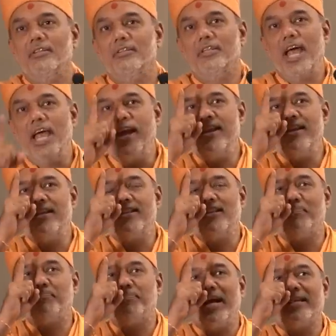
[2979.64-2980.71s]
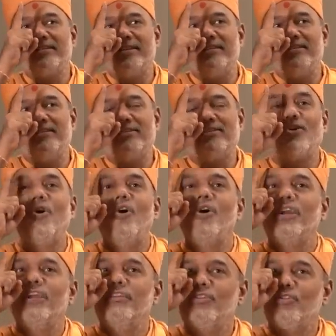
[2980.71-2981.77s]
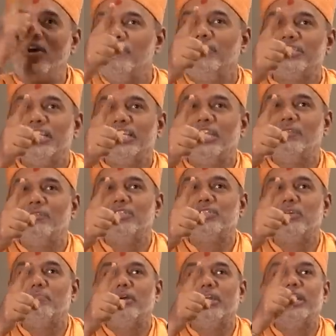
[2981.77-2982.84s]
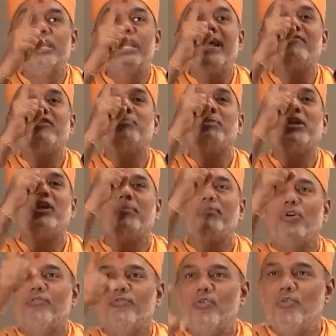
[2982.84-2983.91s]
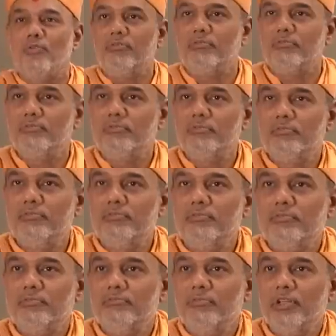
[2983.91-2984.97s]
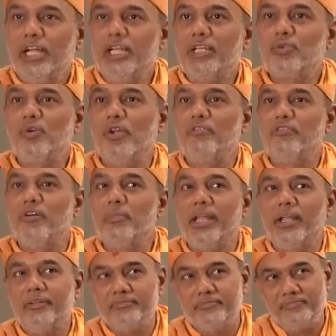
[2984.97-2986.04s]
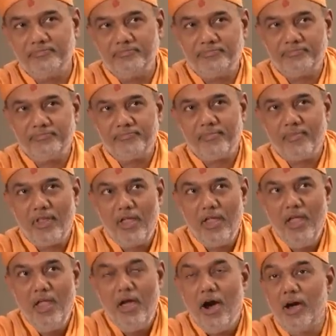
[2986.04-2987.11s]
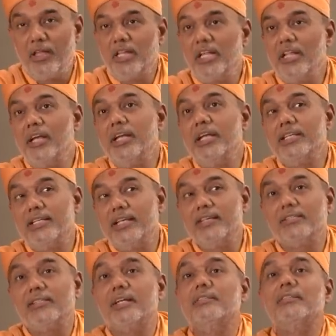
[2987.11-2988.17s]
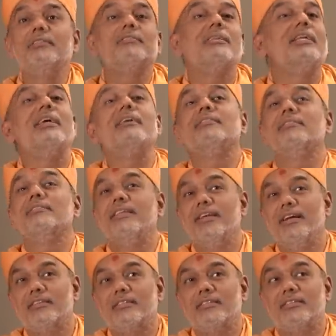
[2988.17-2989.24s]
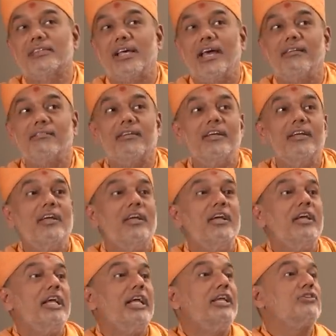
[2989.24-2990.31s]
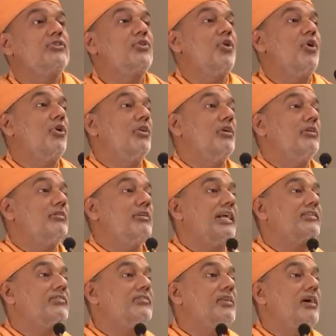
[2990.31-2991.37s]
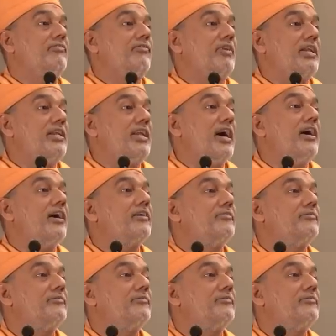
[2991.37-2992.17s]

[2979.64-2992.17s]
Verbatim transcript: then in the presence or in conversation with somebody, never pick up your phone. It is called phubbing. Another disease that these teenagers and youngsters have is called textaphrenia.